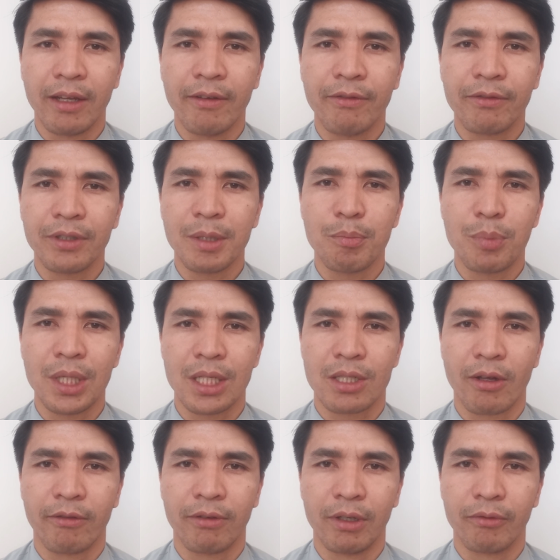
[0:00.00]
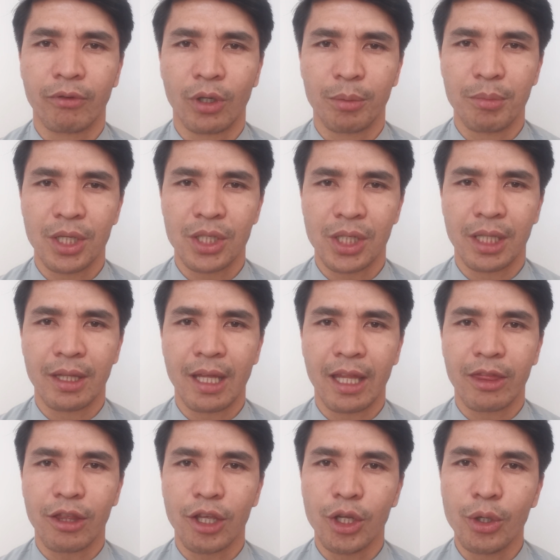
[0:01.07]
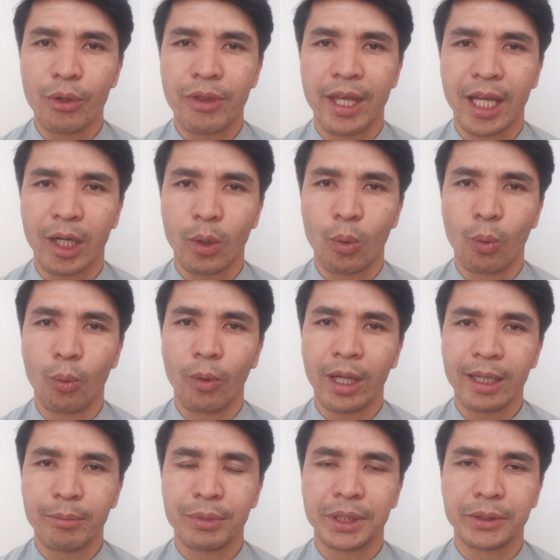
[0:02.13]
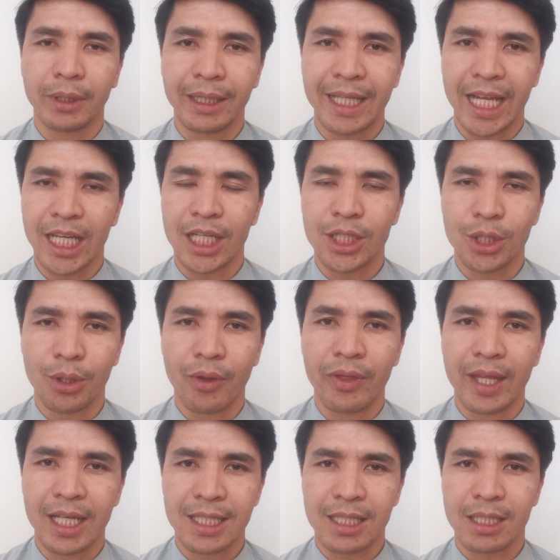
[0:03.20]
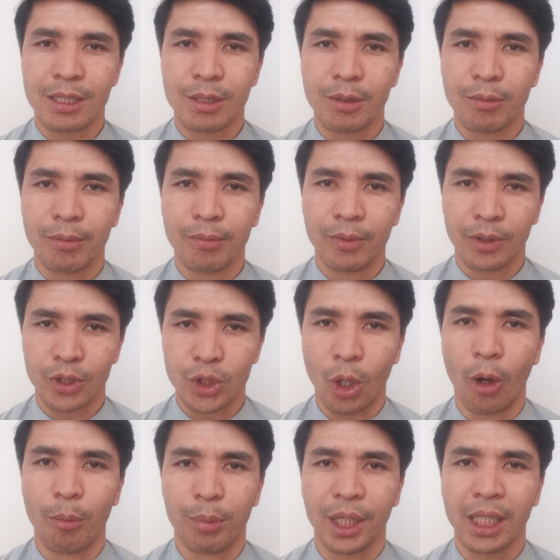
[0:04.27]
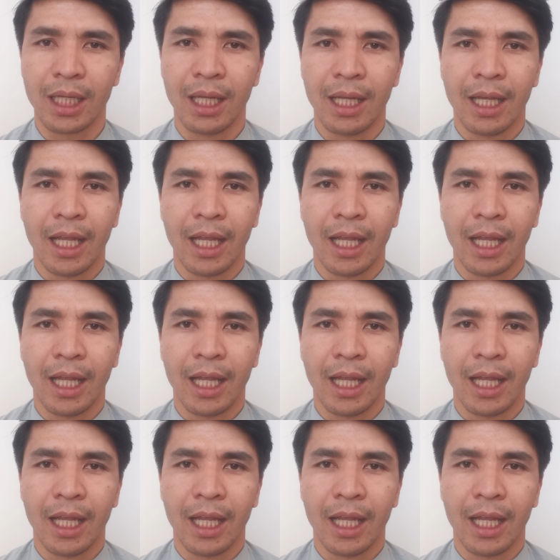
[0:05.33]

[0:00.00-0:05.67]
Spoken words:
every piece of information that you think will be related to this topic.